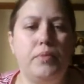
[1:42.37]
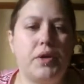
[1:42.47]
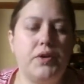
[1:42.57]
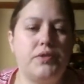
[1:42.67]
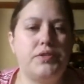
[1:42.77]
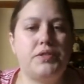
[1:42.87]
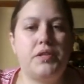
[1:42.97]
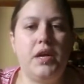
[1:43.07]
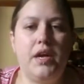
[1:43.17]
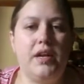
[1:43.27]

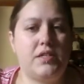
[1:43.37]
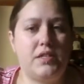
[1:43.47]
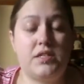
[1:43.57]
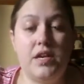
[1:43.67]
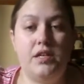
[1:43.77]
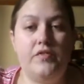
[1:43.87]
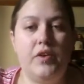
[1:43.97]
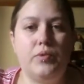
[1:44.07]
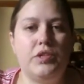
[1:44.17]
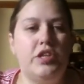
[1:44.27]
because it's a steady
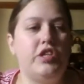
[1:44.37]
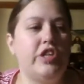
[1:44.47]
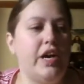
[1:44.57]
voltage